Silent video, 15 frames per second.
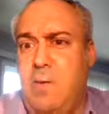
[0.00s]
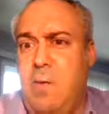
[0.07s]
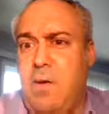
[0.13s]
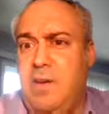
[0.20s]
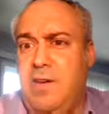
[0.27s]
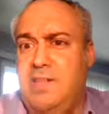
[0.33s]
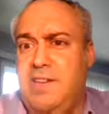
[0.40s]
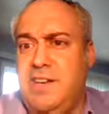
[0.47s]
the
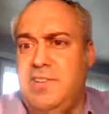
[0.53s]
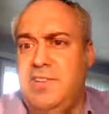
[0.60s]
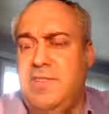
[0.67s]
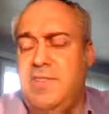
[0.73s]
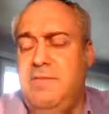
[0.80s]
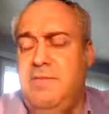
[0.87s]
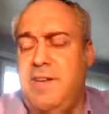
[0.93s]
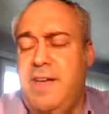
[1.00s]

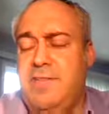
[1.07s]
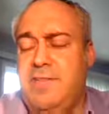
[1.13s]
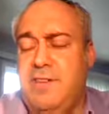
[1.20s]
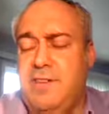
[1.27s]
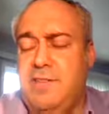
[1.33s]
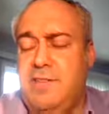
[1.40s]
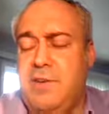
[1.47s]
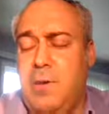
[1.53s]
organization of the
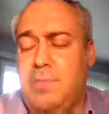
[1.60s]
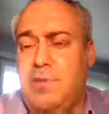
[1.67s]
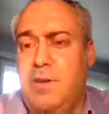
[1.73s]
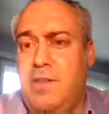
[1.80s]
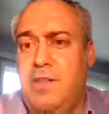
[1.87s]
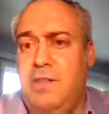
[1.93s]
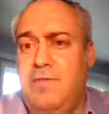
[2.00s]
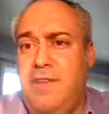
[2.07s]
event, the
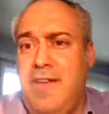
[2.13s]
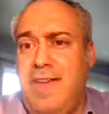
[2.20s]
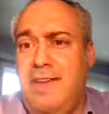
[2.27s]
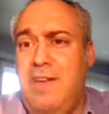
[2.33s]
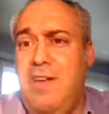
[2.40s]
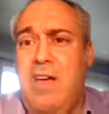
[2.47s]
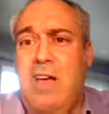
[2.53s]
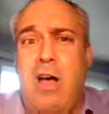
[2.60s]
description of the
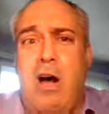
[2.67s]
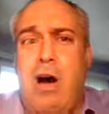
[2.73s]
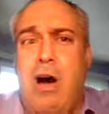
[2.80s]
event,